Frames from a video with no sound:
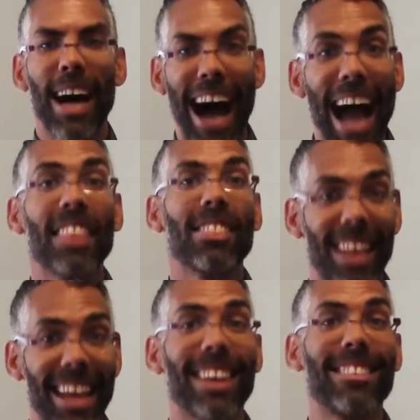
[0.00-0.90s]
I
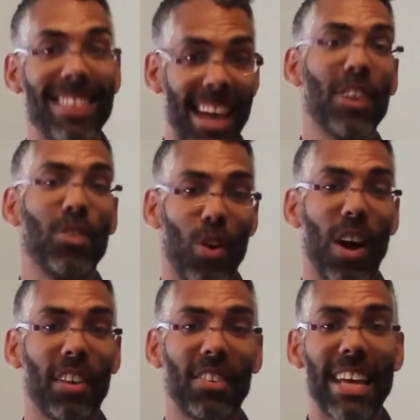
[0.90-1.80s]
like TED
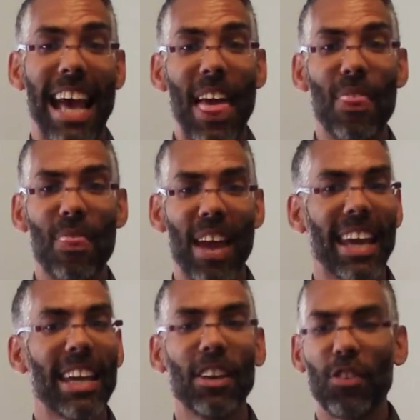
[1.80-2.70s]
Talks.
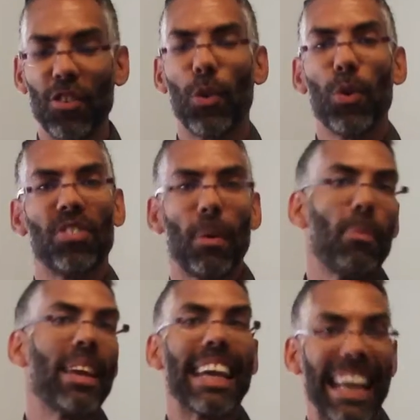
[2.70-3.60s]
They stir
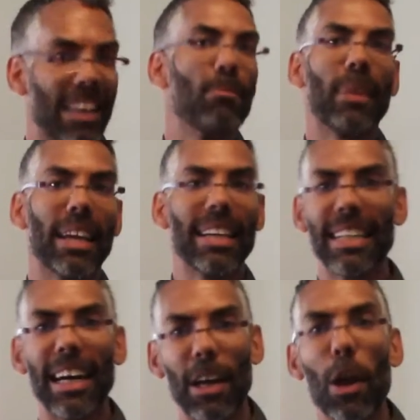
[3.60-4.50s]
something in me.
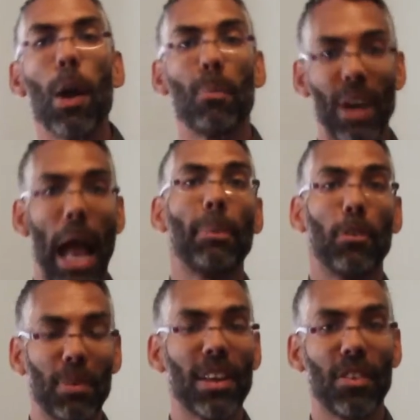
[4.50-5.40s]
Perhaps
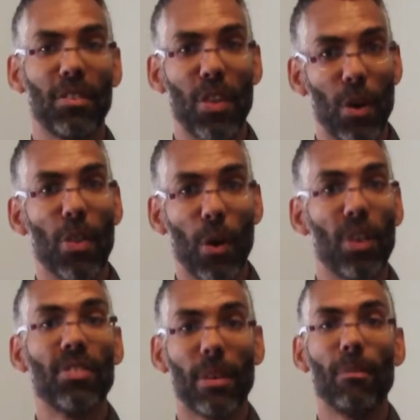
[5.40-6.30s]
it's because there
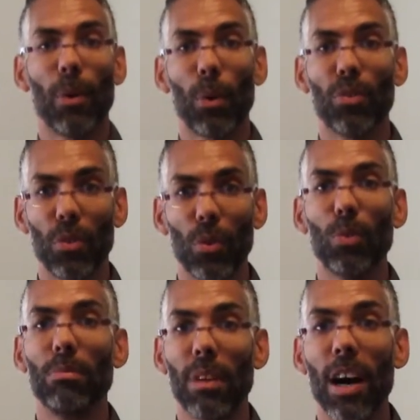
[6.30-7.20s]
are some folks
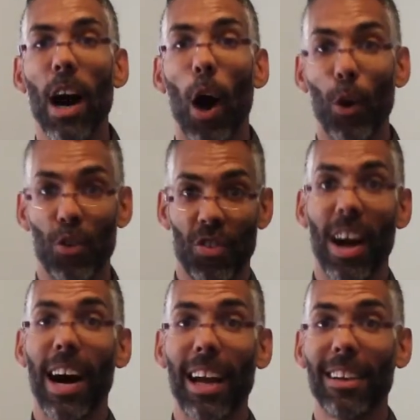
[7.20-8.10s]
who are
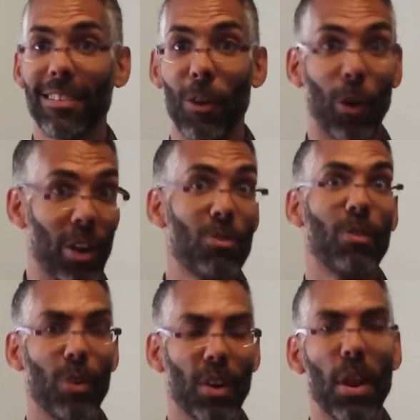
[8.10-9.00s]
shy or
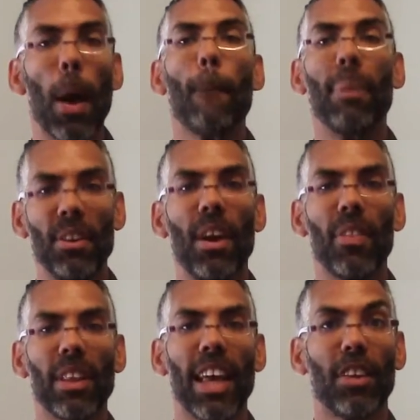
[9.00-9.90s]
introverted, but
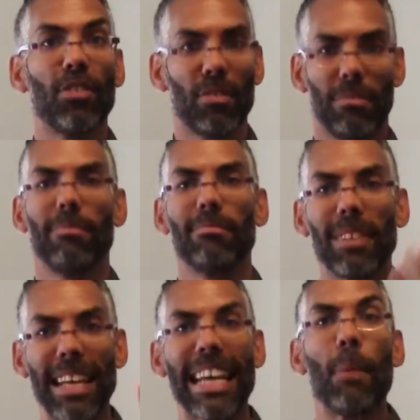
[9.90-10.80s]
nonetheless
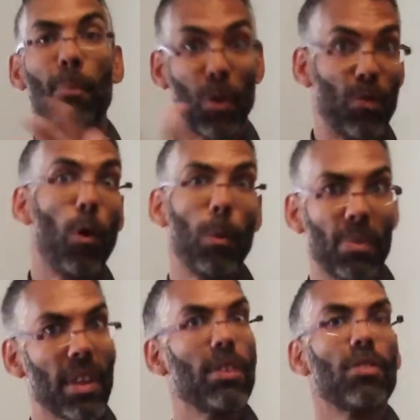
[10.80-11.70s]

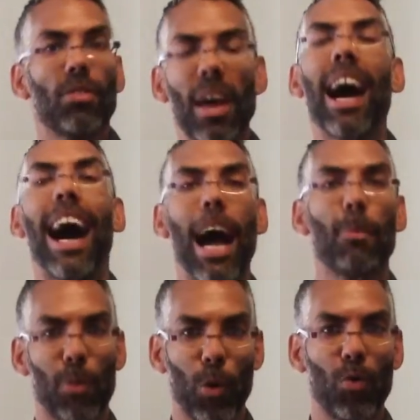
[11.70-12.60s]
perform these
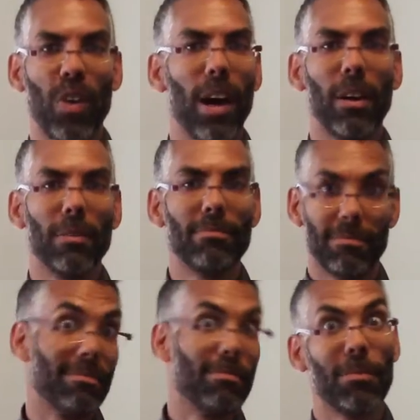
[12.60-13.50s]
high-profile
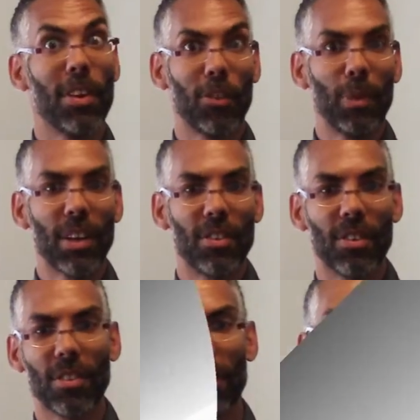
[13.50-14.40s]
speeches.